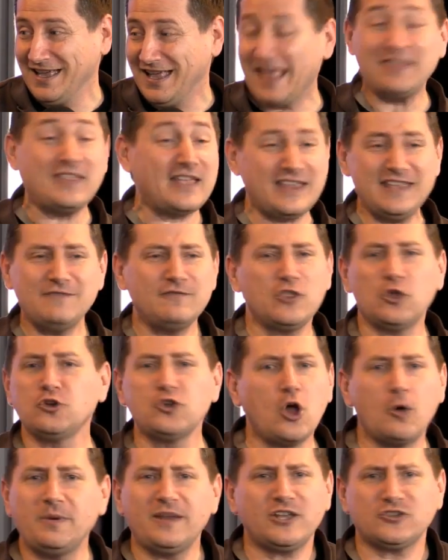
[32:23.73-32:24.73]
And that even though
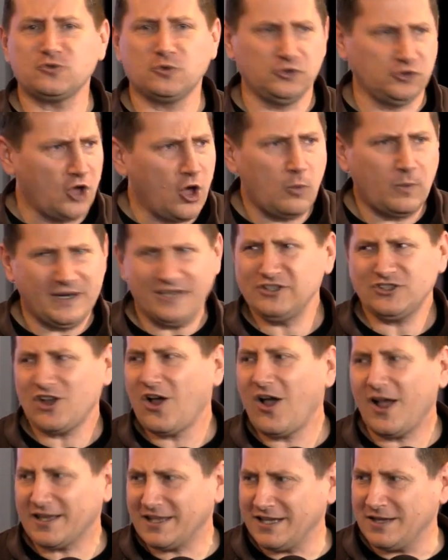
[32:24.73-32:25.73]
nobody else will know what he's
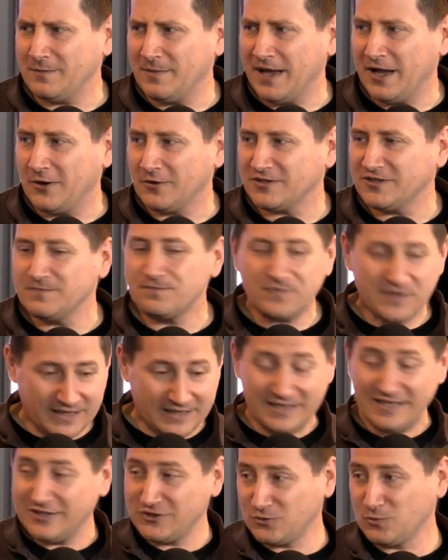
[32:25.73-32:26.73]
talking about
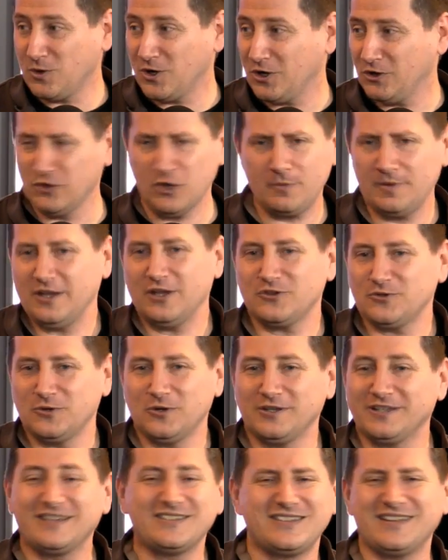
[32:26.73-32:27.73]
in his world, nobody else
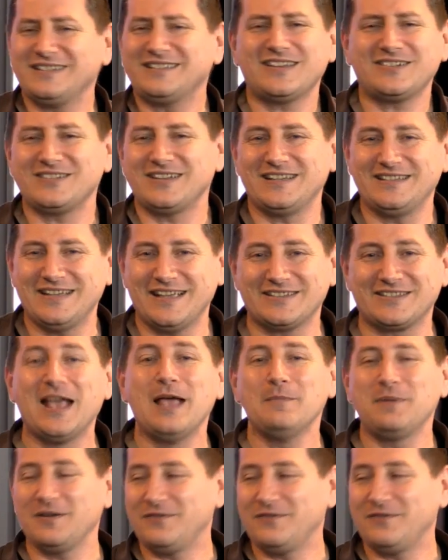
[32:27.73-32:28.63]
will know because it doesn't exist.